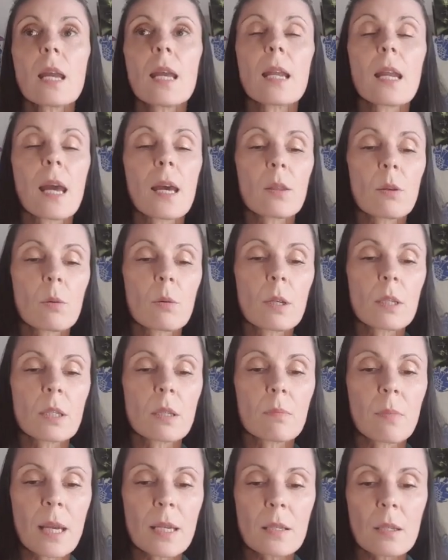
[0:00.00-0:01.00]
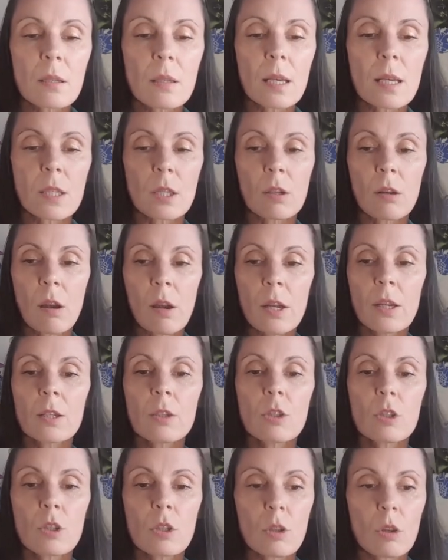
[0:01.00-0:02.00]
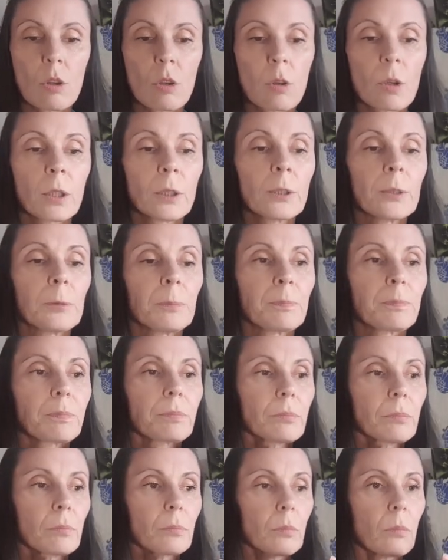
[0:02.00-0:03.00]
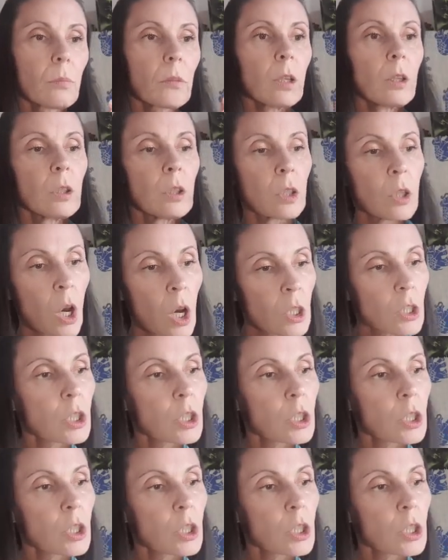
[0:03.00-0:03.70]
in other words, a muscle that's going to not